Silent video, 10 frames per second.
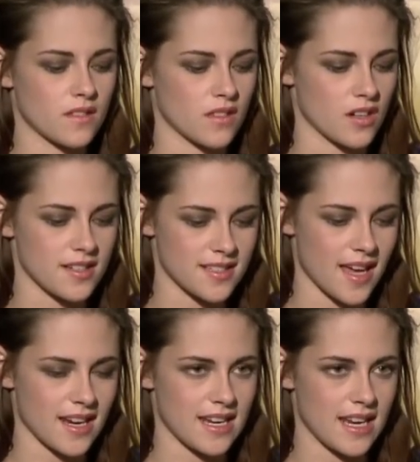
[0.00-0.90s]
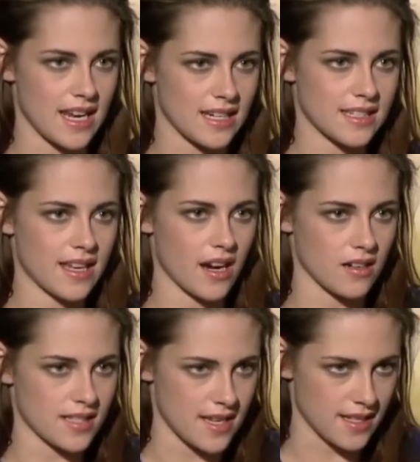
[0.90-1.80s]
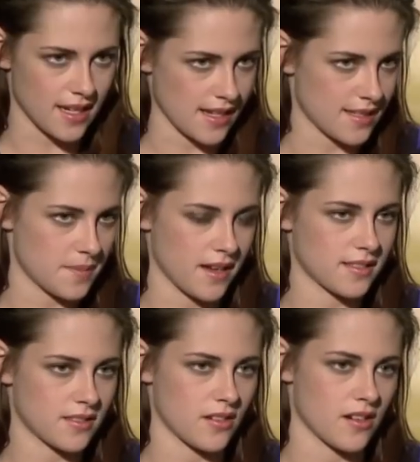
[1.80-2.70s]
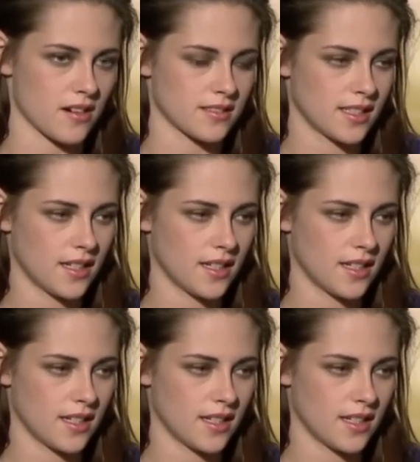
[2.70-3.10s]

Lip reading: there is that innate caretaking aspect to her.